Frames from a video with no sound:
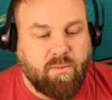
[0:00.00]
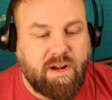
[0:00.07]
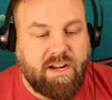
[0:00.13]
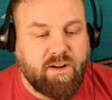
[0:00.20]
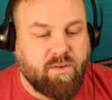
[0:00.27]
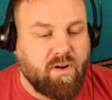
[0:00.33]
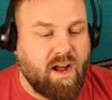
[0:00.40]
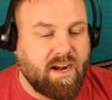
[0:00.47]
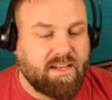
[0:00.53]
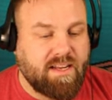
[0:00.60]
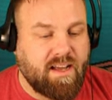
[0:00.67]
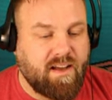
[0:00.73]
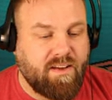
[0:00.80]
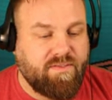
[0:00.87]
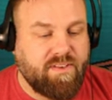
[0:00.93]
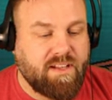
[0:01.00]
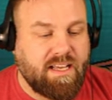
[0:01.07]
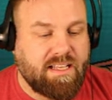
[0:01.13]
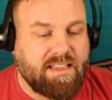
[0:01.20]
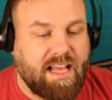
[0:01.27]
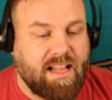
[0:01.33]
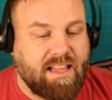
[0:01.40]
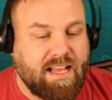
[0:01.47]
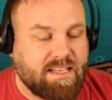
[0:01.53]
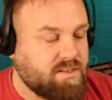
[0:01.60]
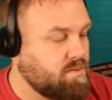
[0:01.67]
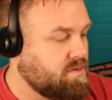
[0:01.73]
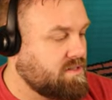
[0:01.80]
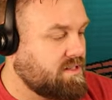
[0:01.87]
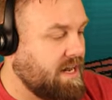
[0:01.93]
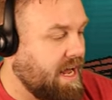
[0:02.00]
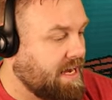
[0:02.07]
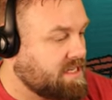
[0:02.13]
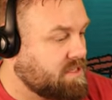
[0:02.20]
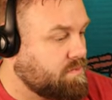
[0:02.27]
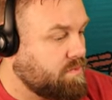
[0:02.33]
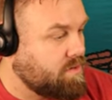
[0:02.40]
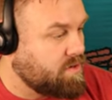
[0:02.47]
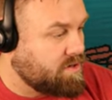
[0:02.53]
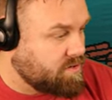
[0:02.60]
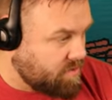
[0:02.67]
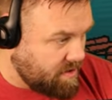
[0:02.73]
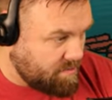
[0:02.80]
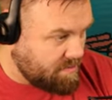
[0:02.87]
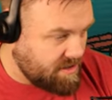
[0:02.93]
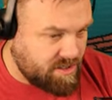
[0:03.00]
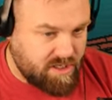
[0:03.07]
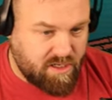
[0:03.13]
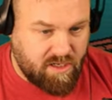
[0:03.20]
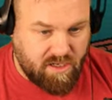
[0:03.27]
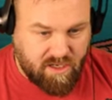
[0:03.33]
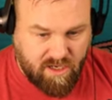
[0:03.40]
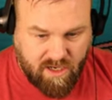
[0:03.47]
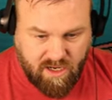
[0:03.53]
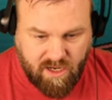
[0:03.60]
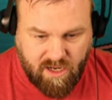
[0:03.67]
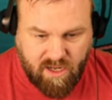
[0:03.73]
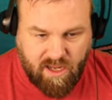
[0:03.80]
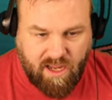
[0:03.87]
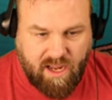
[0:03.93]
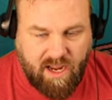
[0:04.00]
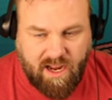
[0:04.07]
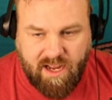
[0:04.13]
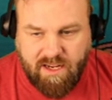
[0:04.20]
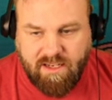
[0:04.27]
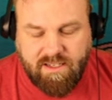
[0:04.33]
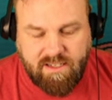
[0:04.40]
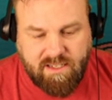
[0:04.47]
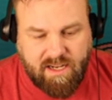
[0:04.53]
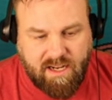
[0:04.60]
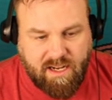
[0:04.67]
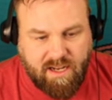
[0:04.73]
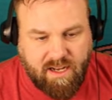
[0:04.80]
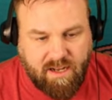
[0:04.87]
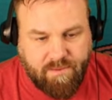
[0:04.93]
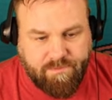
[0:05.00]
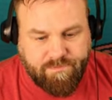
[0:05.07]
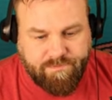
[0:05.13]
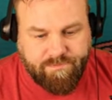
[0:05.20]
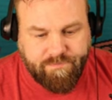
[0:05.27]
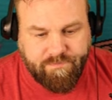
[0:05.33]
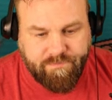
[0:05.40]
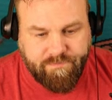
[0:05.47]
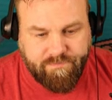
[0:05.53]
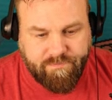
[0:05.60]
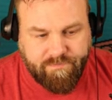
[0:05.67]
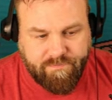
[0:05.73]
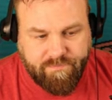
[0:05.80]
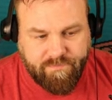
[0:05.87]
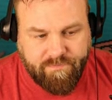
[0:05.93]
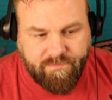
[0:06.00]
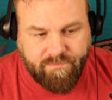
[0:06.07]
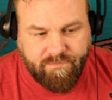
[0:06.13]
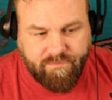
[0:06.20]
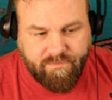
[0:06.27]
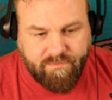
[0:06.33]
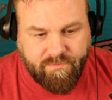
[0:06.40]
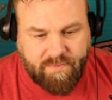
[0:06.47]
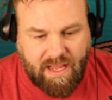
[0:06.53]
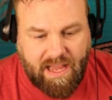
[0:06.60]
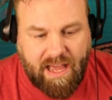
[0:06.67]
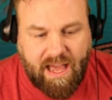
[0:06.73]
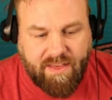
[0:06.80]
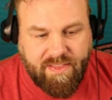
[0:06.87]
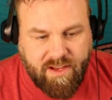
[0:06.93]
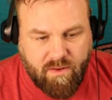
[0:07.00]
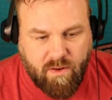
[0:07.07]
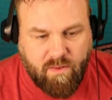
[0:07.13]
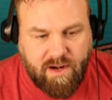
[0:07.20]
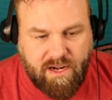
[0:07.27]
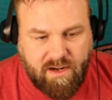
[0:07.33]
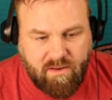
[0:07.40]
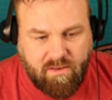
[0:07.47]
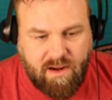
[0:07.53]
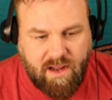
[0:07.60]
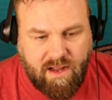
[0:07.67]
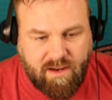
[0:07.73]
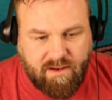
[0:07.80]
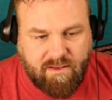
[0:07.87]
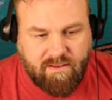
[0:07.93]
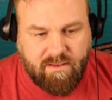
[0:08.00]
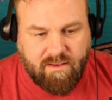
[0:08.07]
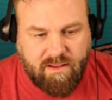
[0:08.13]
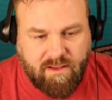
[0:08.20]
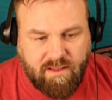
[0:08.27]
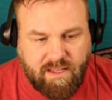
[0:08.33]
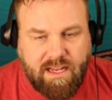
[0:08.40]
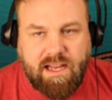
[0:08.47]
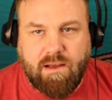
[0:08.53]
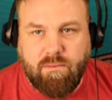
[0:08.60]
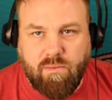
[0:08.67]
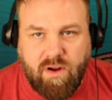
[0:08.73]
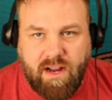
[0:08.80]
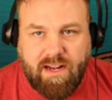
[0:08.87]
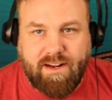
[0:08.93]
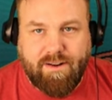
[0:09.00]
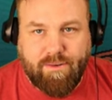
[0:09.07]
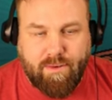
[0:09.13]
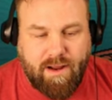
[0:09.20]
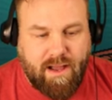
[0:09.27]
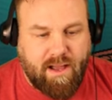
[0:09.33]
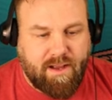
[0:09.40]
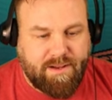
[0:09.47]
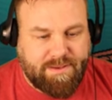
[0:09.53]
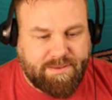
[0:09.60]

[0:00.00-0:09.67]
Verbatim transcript: I'm ready to rock now. I feel like that last one was an exploratory mission, and we're going down. I think we're ready to rock. I think I'm ready to rock.